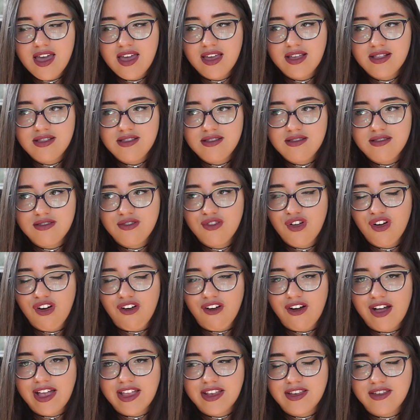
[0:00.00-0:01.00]
it's
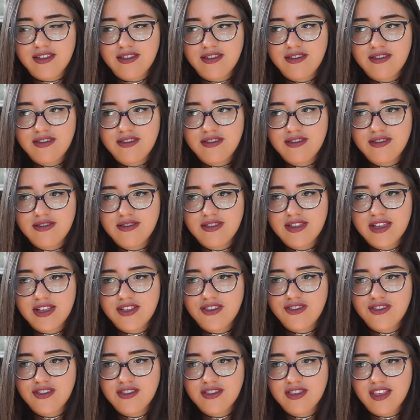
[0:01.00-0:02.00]
not, and
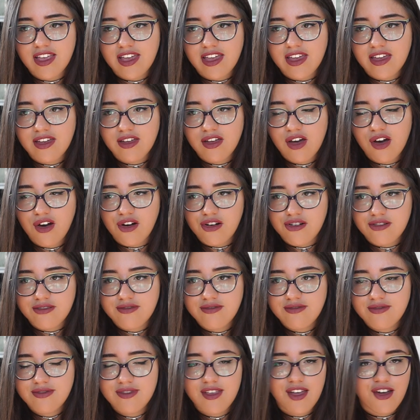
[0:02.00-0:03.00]
it's just like, oh,
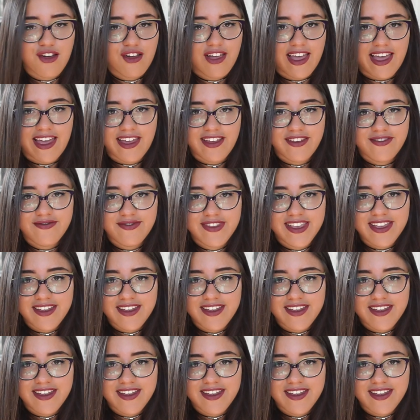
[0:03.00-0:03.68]
okay.